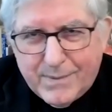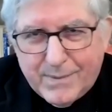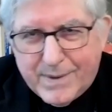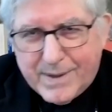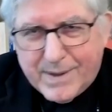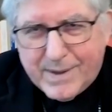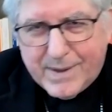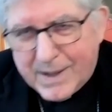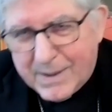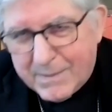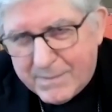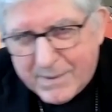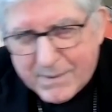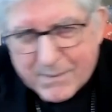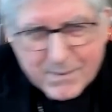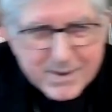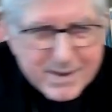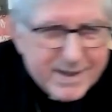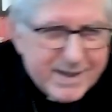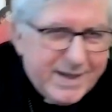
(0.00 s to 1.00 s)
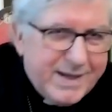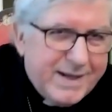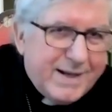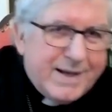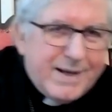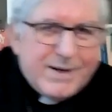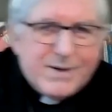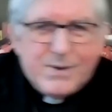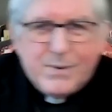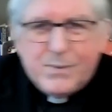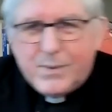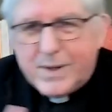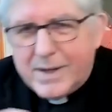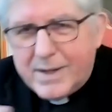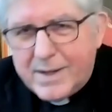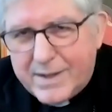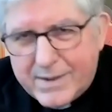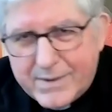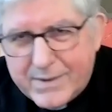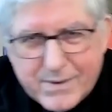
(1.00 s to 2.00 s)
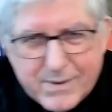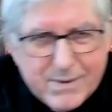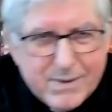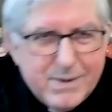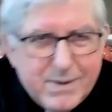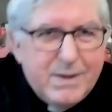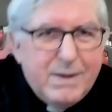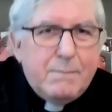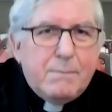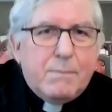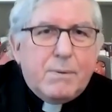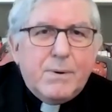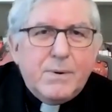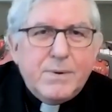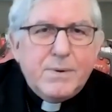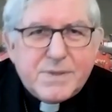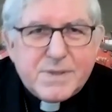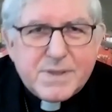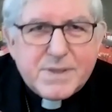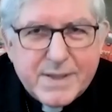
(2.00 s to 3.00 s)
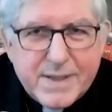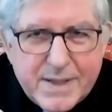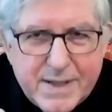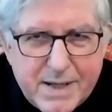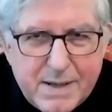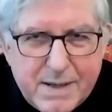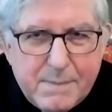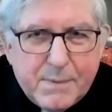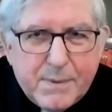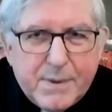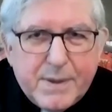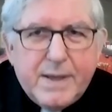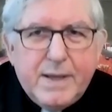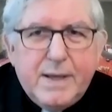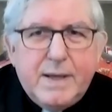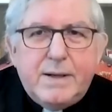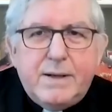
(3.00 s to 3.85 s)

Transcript: We've got to be relating to one another personally, deeply,